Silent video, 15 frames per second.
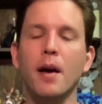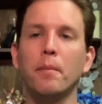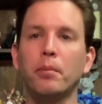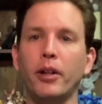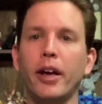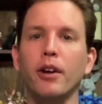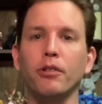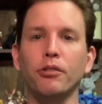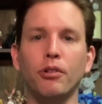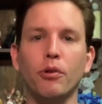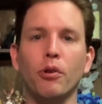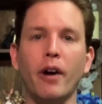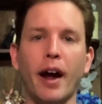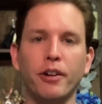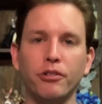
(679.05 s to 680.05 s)
players who
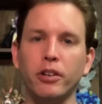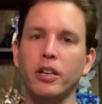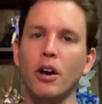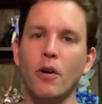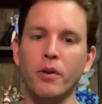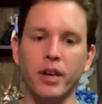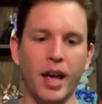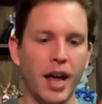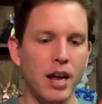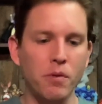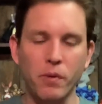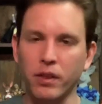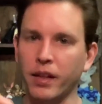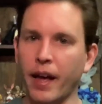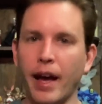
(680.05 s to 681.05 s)
are actually okay
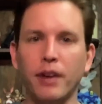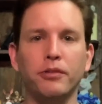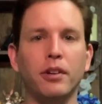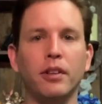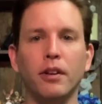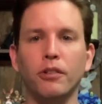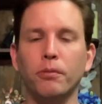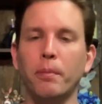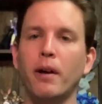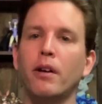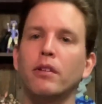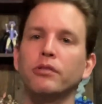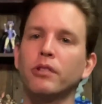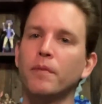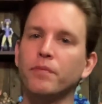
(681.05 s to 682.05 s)
with casting their
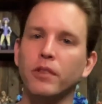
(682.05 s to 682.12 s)
spells,